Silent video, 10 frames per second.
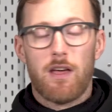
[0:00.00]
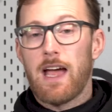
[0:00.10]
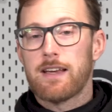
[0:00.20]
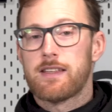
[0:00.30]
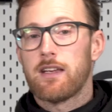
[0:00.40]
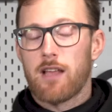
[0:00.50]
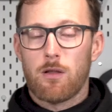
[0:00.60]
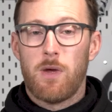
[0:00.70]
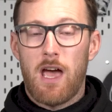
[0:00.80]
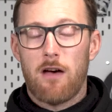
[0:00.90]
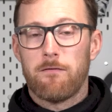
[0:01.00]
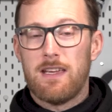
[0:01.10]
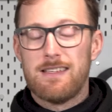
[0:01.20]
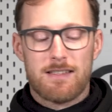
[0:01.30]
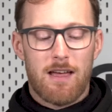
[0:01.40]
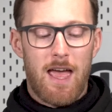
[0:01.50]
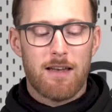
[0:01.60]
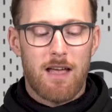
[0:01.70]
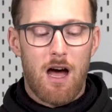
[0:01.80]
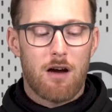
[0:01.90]
The next thing that we have is the
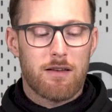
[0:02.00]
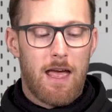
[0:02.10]
handguard,